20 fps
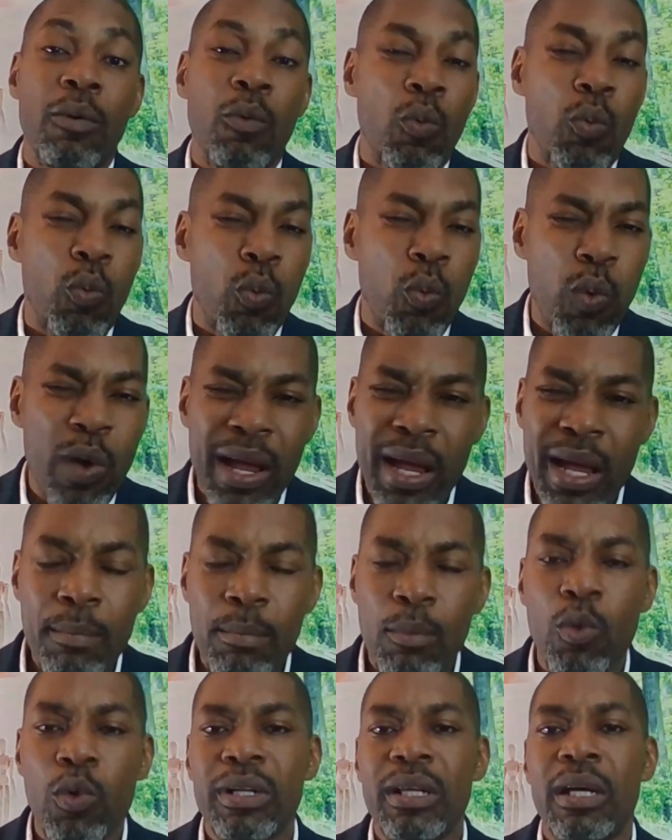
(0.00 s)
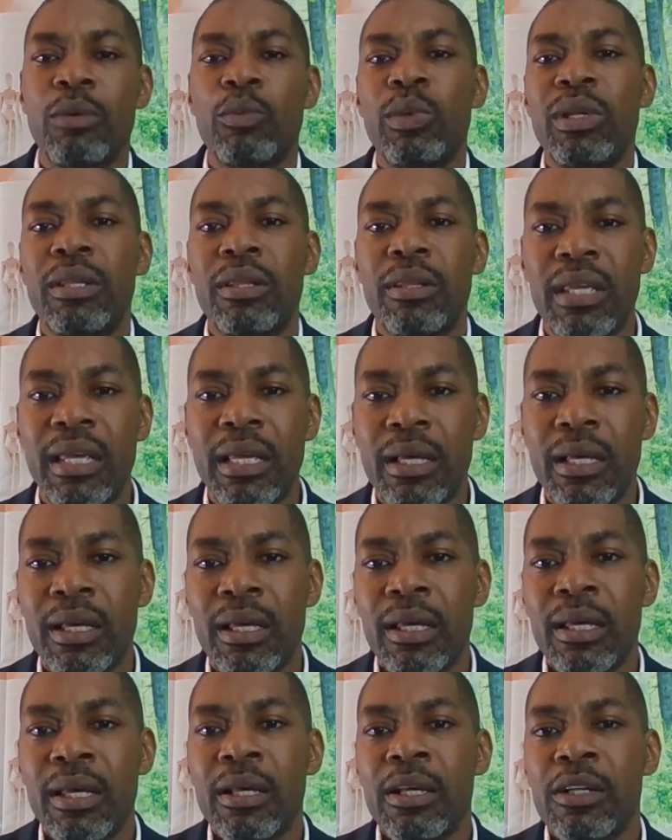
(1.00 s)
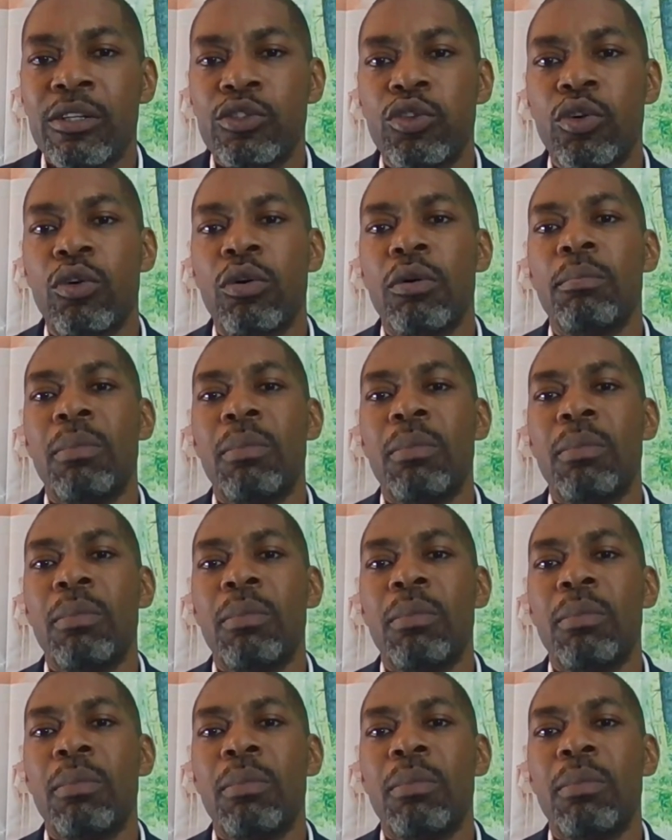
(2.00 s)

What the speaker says: way more than we think. So